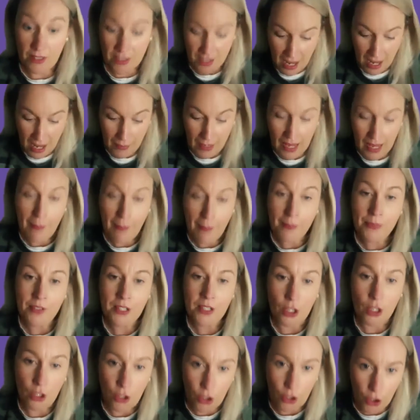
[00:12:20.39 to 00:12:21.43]
that I would
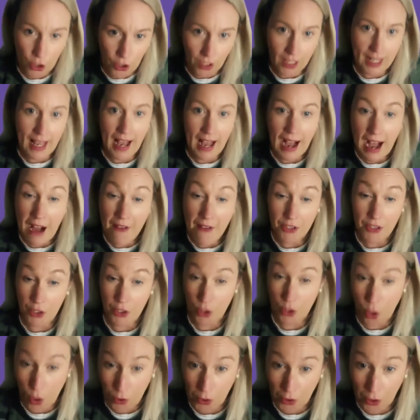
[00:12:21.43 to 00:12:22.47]
absolutely have as a
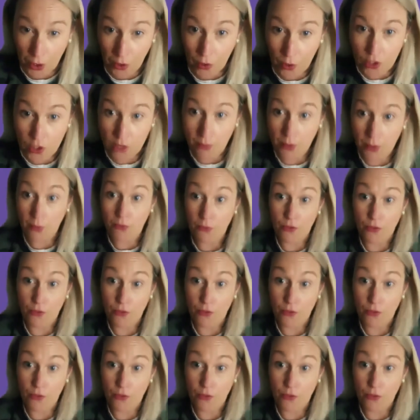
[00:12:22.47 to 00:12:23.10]
non-negotiable